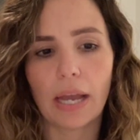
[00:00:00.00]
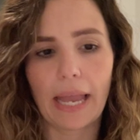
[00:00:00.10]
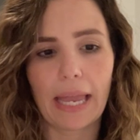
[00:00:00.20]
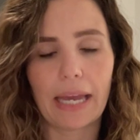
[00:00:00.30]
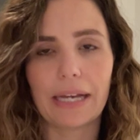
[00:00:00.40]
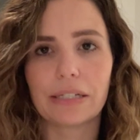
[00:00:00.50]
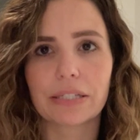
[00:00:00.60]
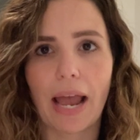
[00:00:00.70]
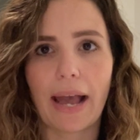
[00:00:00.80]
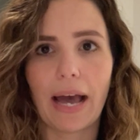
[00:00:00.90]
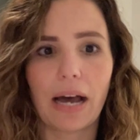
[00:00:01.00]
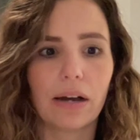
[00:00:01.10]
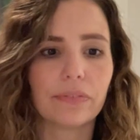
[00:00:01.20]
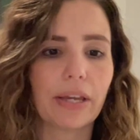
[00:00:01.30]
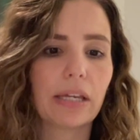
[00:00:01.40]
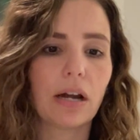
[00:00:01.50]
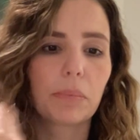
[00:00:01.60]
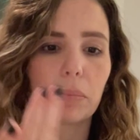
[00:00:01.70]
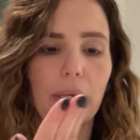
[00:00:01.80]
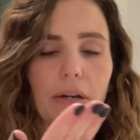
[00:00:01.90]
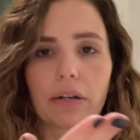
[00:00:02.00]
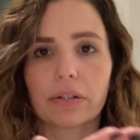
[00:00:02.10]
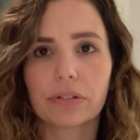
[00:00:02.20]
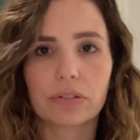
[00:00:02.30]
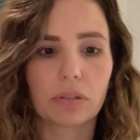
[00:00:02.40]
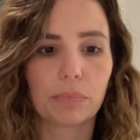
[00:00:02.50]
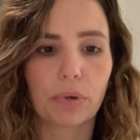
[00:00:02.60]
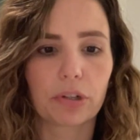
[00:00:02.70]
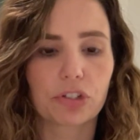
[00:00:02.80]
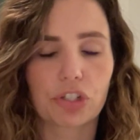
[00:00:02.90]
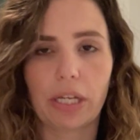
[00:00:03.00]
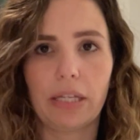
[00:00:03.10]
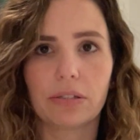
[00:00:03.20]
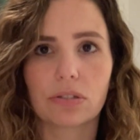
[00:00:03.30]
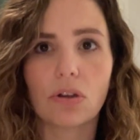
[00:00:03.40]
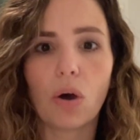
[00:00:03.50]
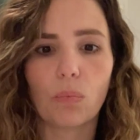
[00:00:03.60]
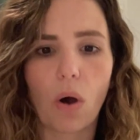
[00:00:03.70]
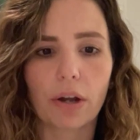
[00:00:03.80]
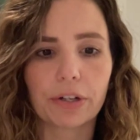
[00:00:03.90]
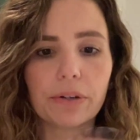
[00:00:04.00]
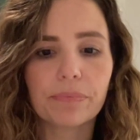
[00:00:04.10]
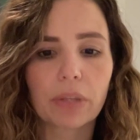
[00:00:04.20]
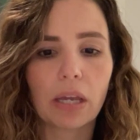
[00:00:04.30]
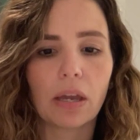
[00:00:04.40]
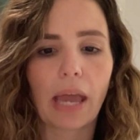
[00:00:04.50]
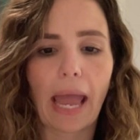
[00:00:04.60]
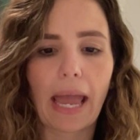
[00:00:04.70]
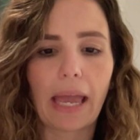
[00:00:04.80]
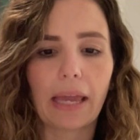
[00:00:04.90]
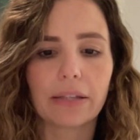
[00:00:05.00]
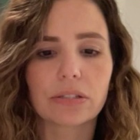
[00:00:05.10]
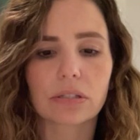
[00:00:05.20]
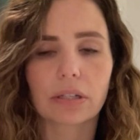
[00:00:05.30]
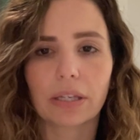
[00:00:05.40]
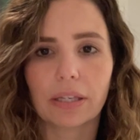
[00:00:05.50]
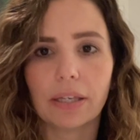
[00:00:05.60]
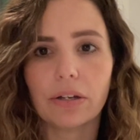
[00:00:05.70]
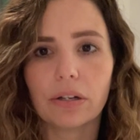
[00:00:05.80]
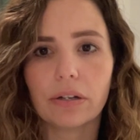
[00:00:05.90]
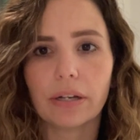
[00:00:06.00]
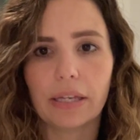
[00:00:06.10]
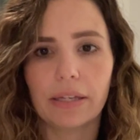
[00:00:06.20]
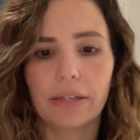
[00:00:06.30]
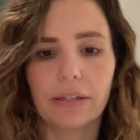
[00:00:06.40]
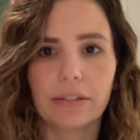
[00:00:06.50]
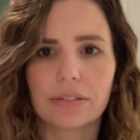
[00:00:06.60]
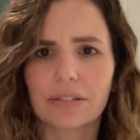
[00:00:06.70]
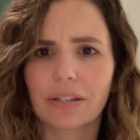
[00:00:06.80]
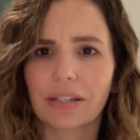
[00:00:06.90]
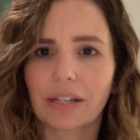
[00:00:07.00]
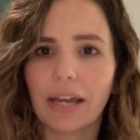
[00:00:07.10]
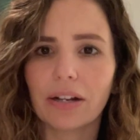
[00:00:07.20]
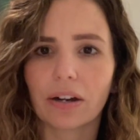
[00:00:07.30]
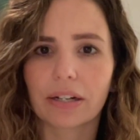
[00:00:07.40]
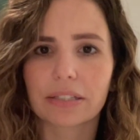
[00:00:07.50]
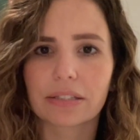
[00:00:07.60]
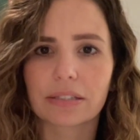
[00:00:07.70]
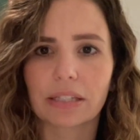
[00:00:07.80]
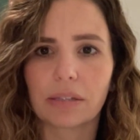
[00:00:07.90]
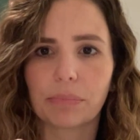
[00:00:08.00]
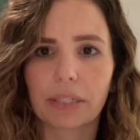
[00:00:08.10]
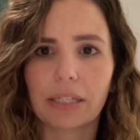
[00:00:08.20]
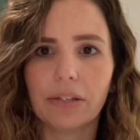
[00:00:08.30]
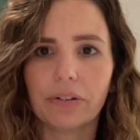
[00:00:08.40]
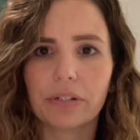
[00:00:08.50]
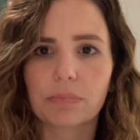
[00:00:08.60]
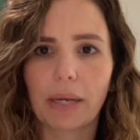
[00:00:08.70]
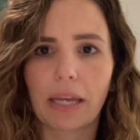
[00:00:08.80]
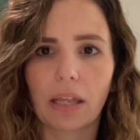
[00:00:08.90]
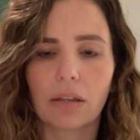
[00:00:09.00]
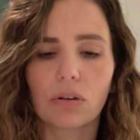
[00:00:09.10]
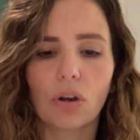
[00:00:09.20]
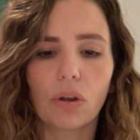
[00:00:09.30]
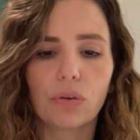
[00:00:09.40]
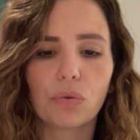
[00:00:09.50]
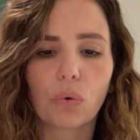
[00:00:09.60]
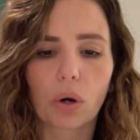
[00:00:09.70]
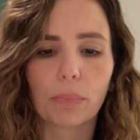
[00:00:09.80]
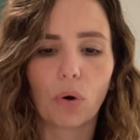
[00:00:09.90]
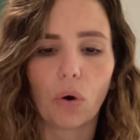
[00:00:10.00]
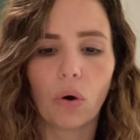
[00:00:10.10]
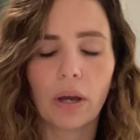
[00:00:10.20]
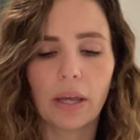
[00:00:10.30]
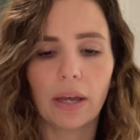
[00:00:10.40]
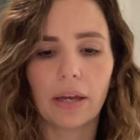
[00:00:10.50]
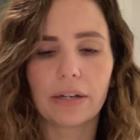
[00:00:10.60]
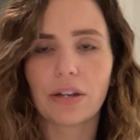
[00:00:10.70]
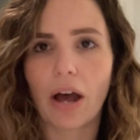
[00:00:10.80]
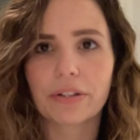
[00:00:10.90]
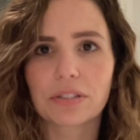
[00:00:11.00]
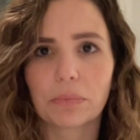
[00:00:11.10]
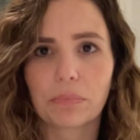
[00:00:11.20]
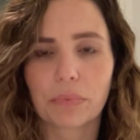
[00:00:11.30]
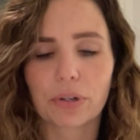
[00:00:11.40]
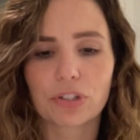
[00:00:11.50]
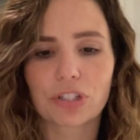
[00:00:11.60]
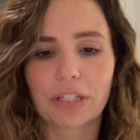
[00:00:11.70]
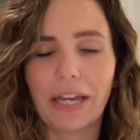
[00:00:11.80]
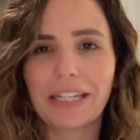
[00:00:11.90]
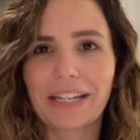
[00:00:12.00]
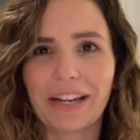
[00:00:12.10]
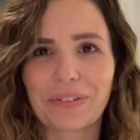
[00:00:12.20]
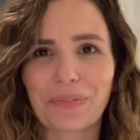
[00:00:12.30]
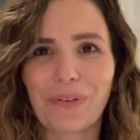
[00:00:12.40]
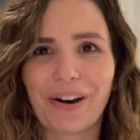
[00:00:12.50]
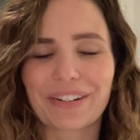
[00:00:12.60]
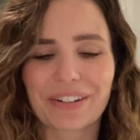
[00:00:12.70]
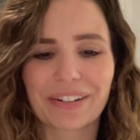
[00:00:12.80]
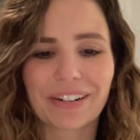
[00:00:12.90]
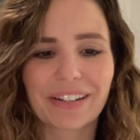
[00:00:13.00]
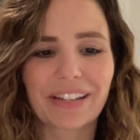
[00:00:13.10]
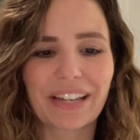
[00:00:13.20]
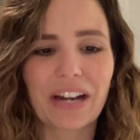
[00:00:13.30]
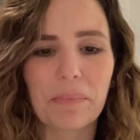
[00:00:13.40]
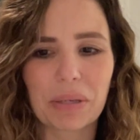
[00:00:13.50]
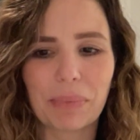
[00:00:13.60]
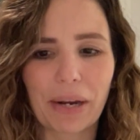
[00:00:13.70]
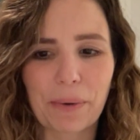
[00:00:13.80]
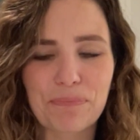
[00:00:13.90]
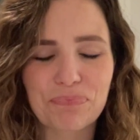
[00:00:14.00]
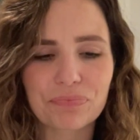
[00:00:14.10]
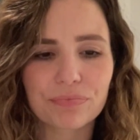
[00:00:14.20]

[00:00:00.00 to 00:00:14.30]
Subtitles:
and I have a gummy bear submerged in salt water, and here is kind of hard to see, but here is my normal non-submerged in any kind of water gummy bear.